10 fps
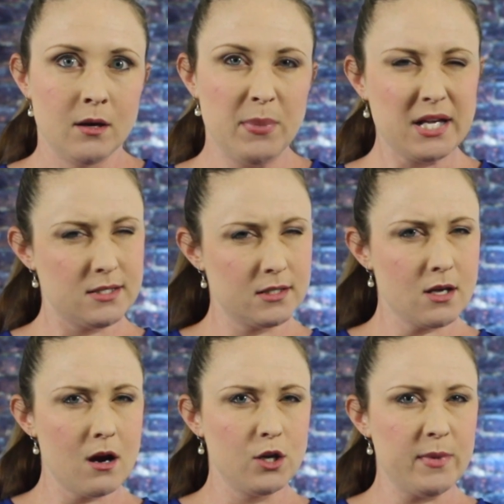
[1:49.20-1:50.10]
Because this
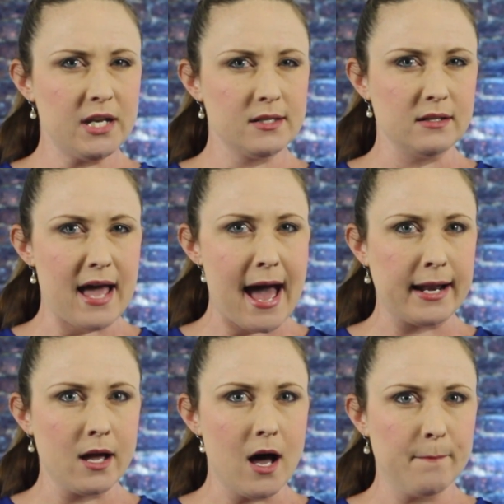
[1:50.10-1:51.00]
argument isn't
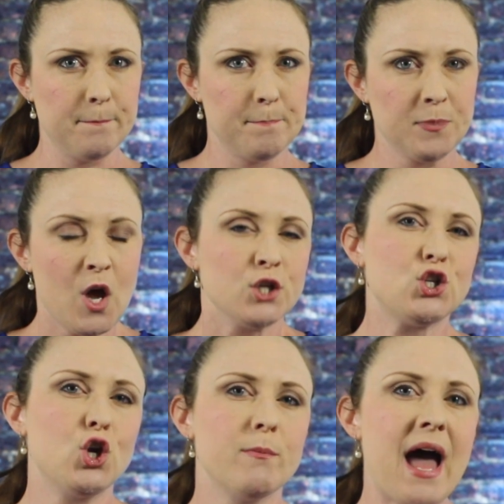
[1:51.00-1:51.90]
adding up.
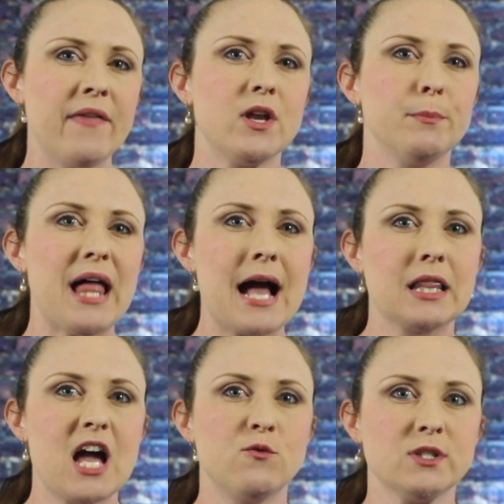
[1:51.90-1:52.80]
So you're mad that a black
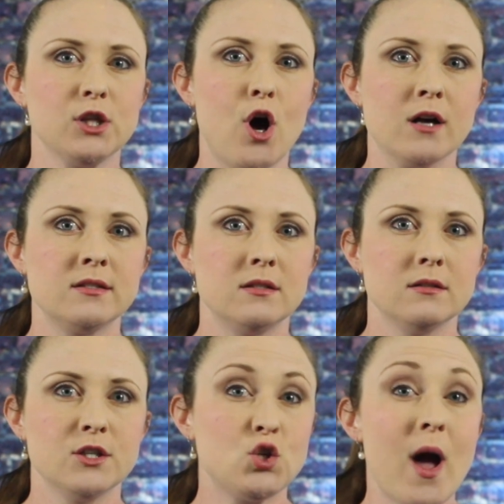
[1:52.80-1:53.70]
life was lost,
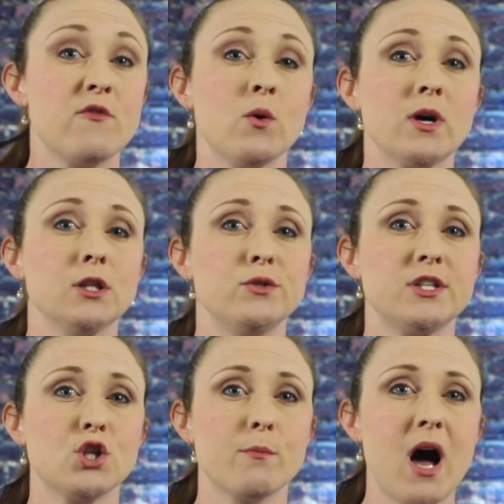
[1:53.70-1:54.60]
so everyone
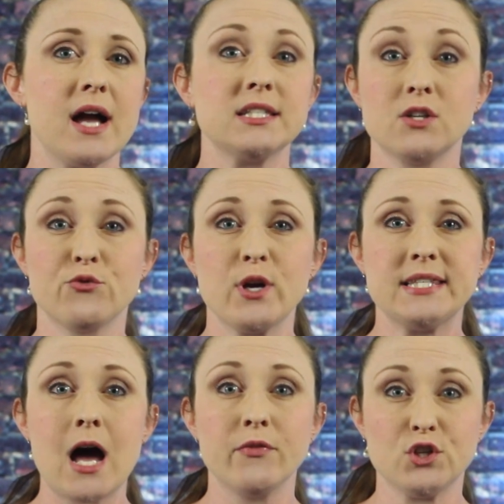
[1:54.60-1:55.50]
loses their minds and
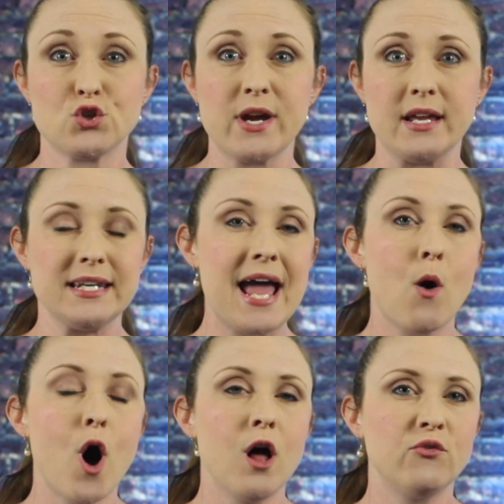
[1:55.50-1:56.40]
freaks out in the street.
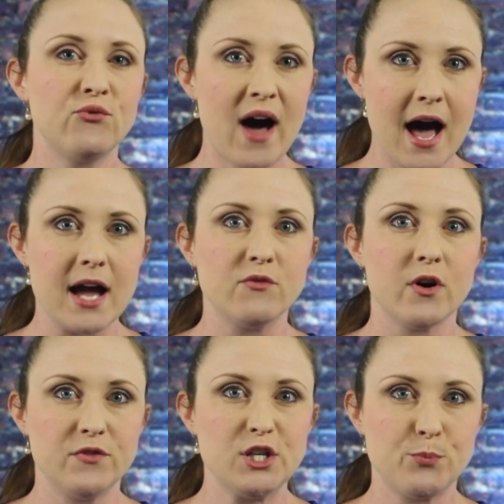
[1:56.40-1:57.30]
Now all five
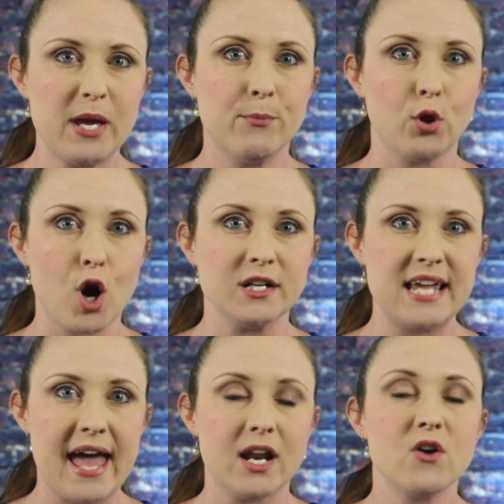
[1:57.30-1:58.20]
of these people are
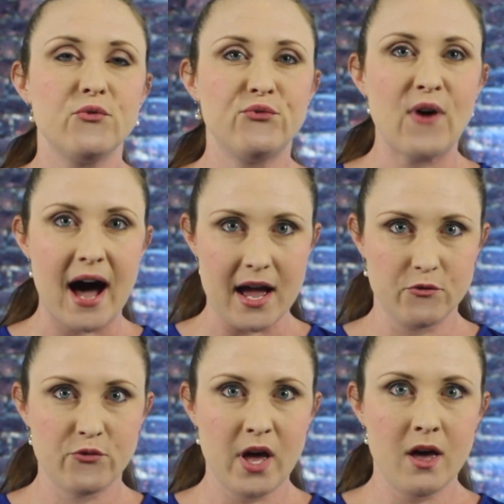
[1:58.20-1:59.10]
dead.
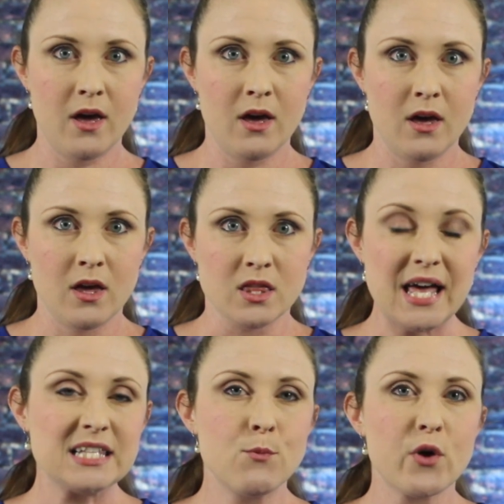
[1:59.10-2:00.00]
Five.
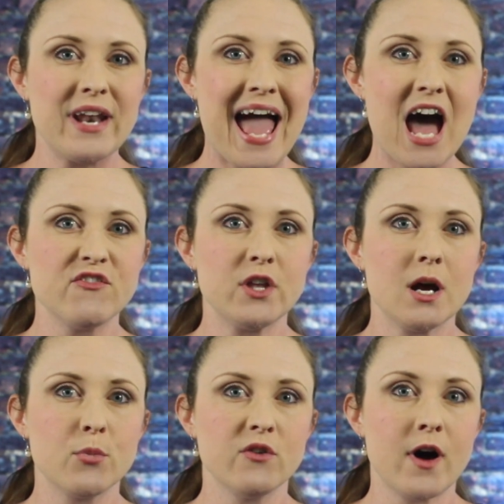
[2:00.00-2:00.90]
That's more than half the
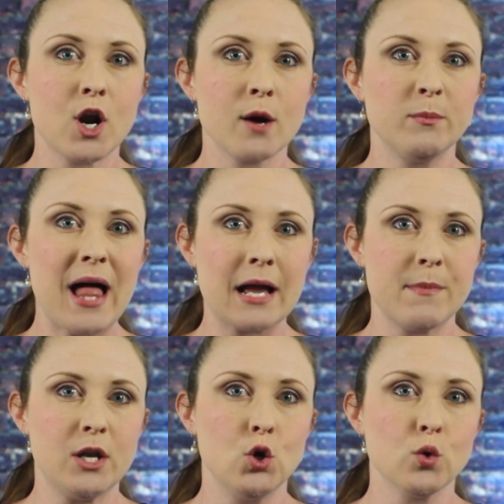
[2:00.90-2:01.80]
number of unarmed black
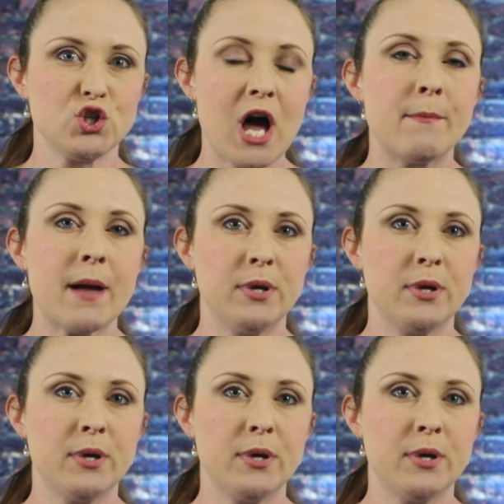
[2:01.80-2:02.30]
men who were shot by